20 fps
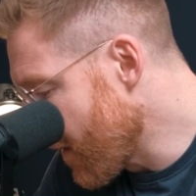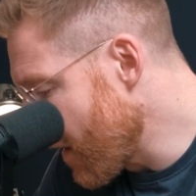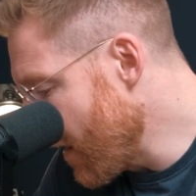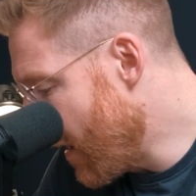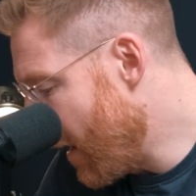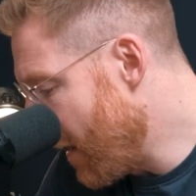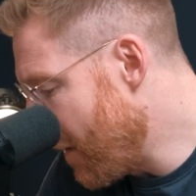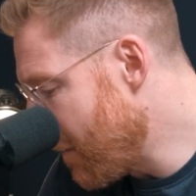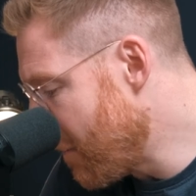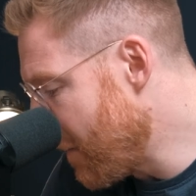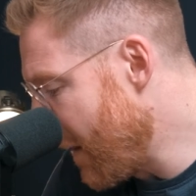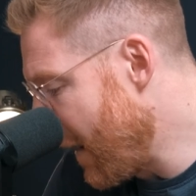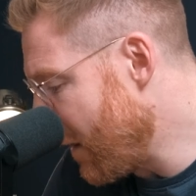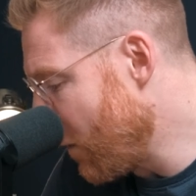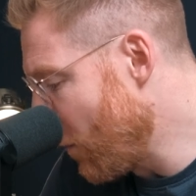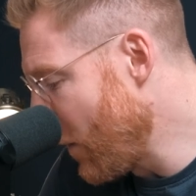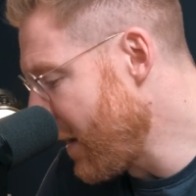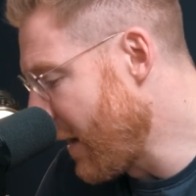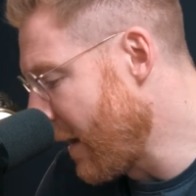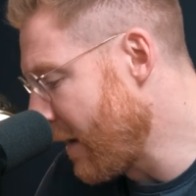And
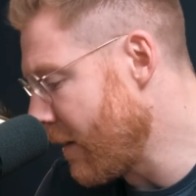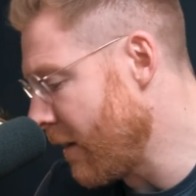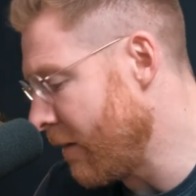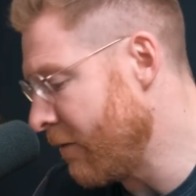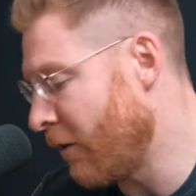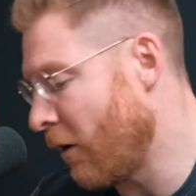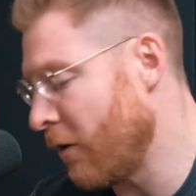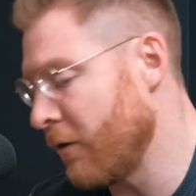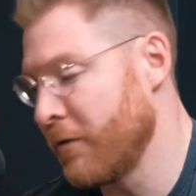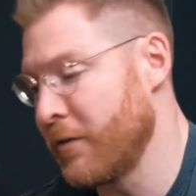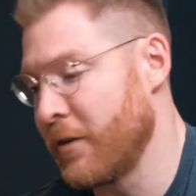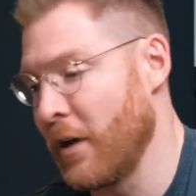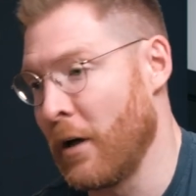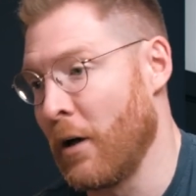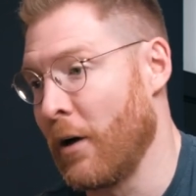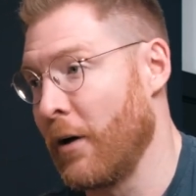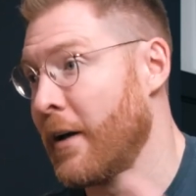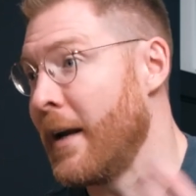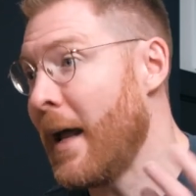the weekend involved a lot of